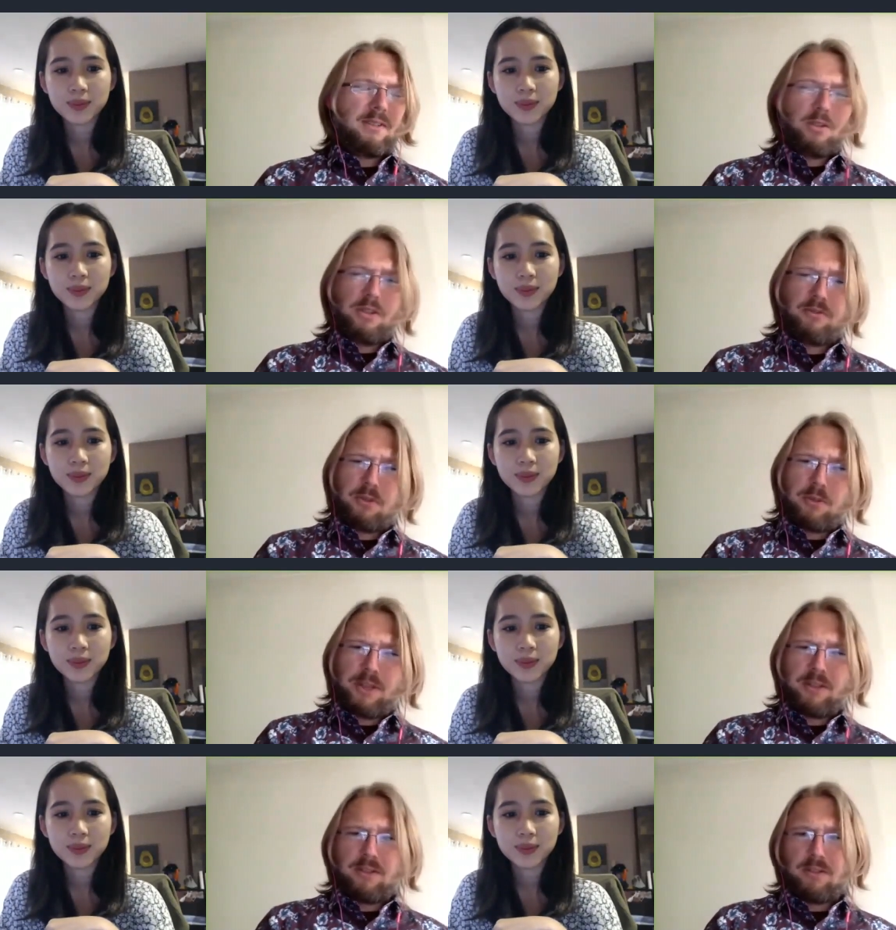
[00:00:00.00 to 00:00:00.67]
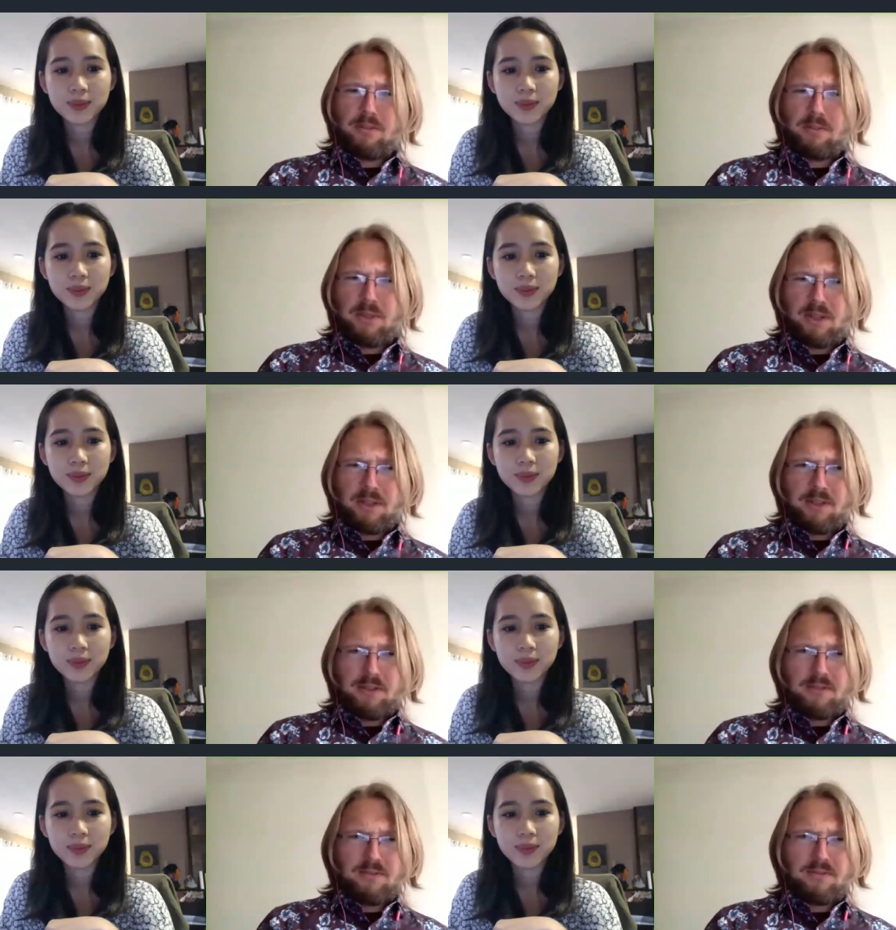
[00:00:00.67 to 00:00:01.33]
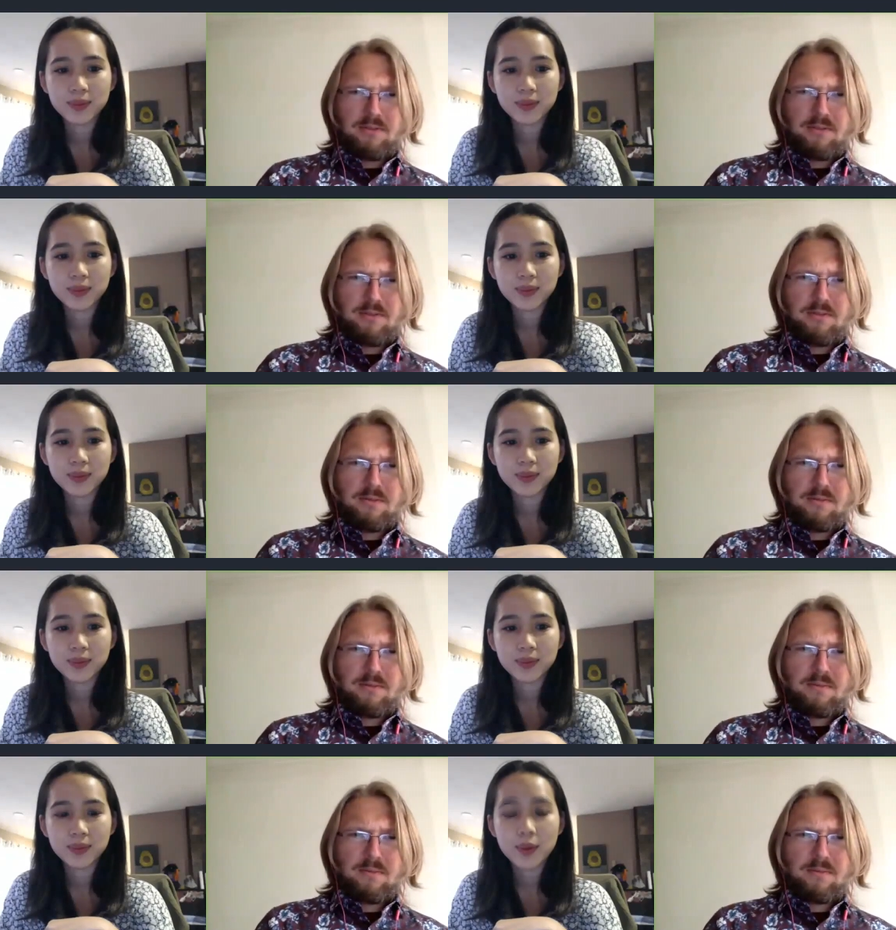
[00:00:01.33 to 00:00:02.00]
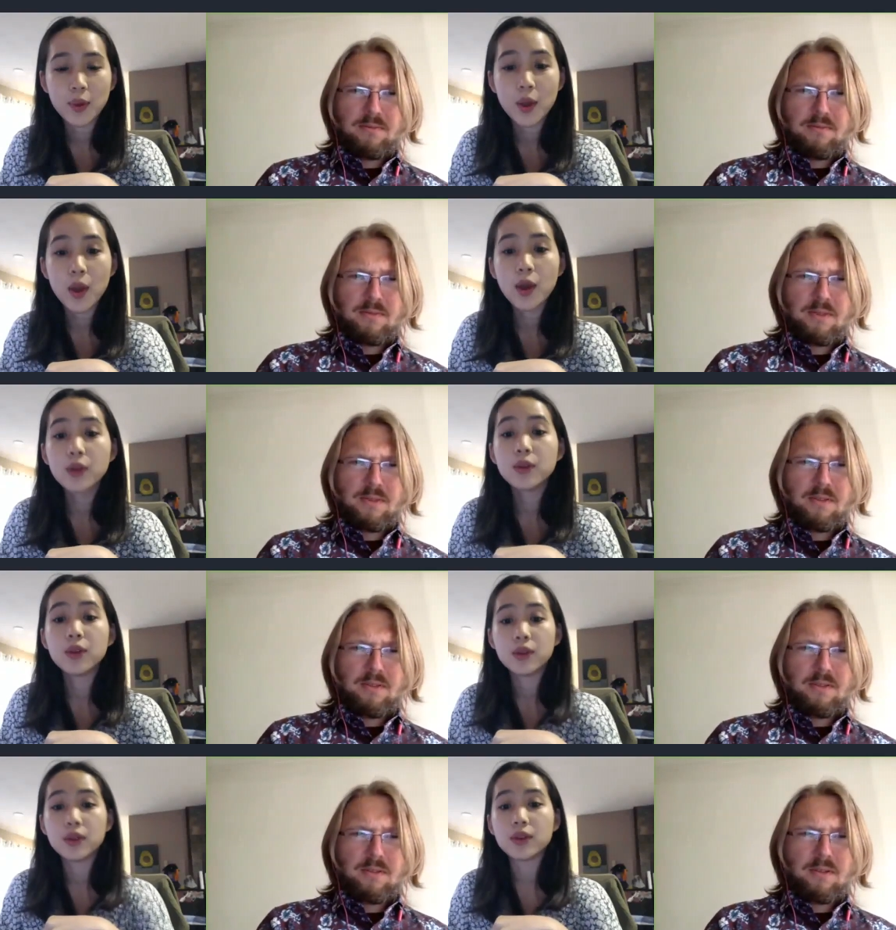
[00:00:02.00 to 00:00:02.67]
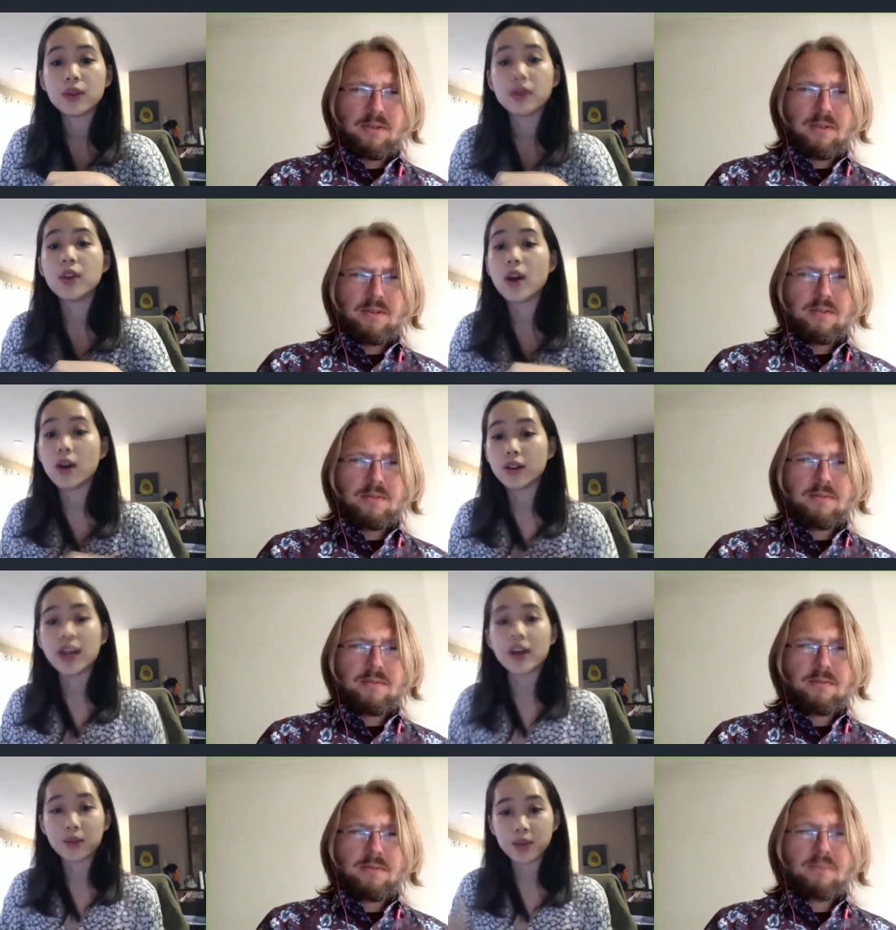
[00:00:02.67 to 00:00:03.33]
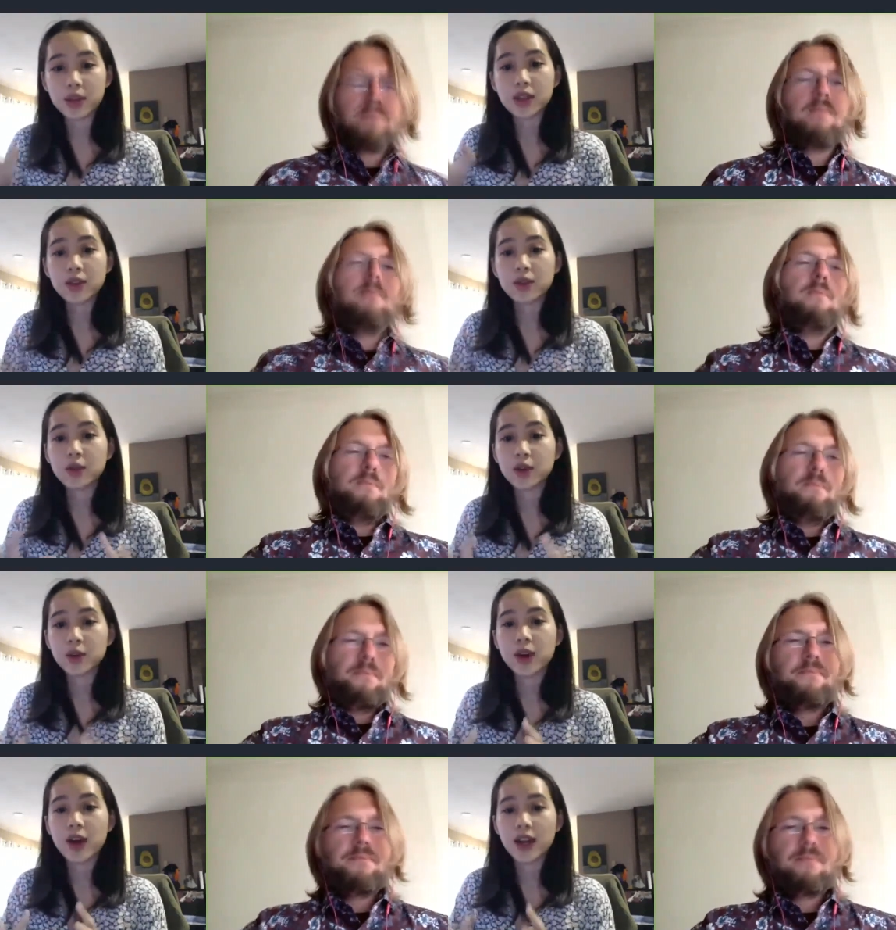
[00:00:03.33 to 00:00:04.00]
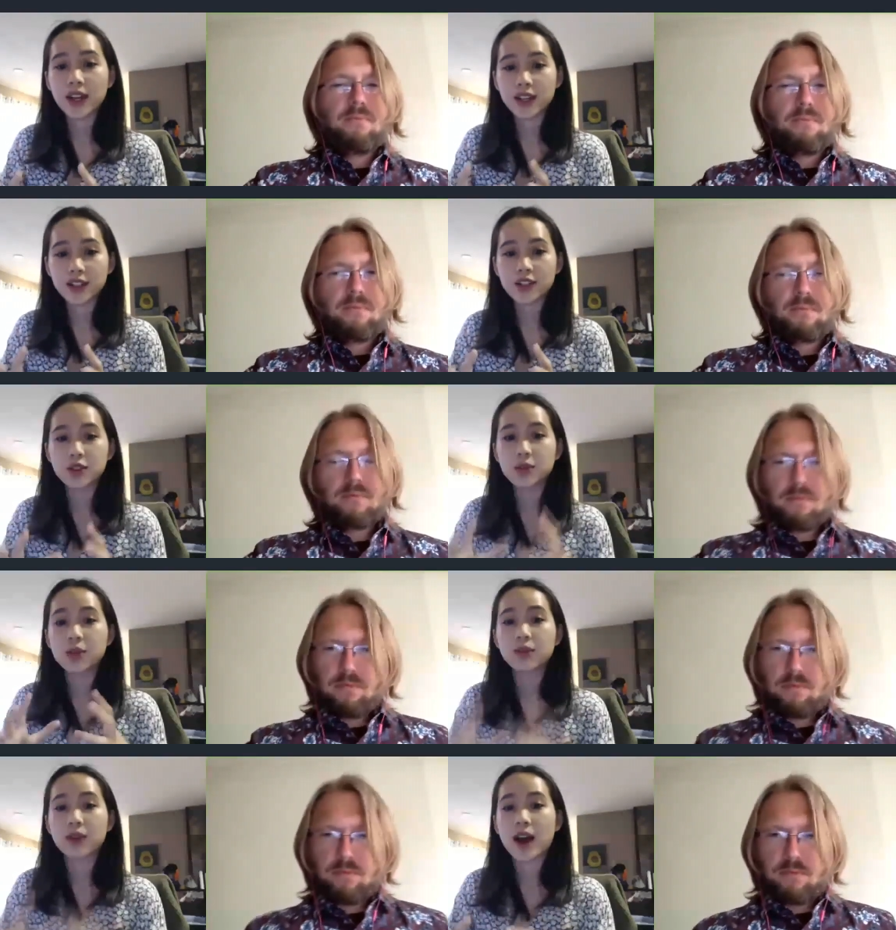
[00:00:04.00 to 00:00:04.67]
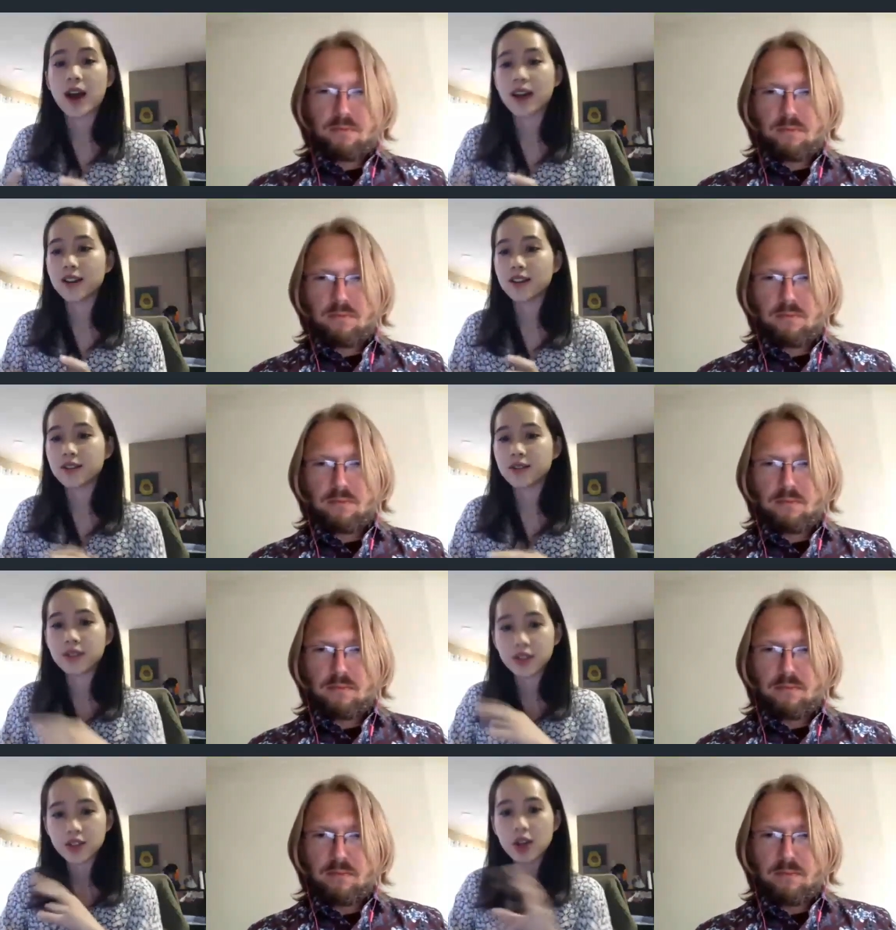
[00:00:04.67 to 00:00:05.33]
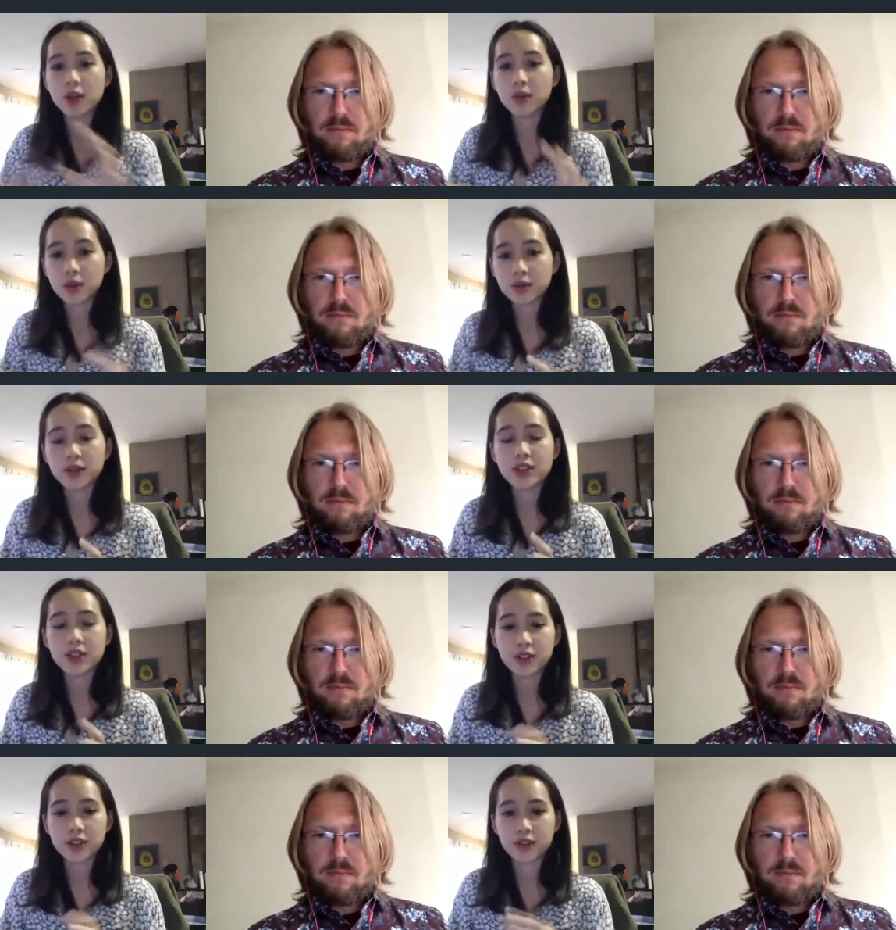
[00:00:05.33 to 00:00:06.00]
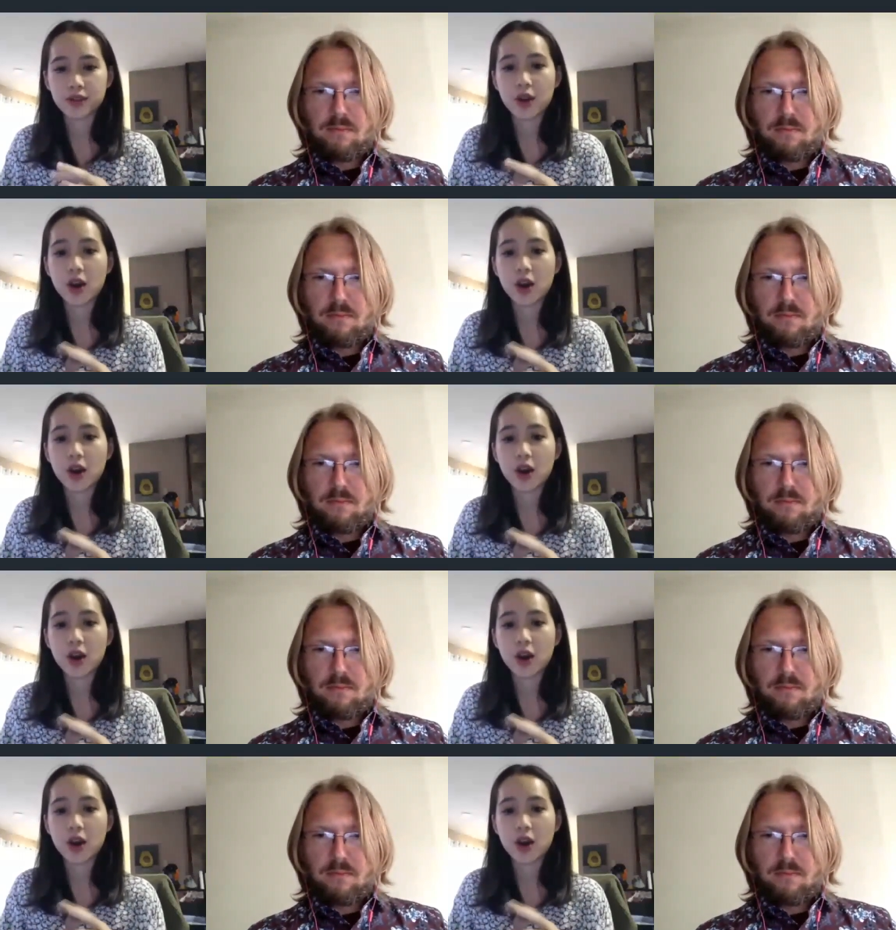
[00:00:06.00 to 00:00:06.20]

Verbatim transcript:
Speaker 1: don't have to write their own plugins.
Speaker 2: No, yeah, we we're planning to provide the general features of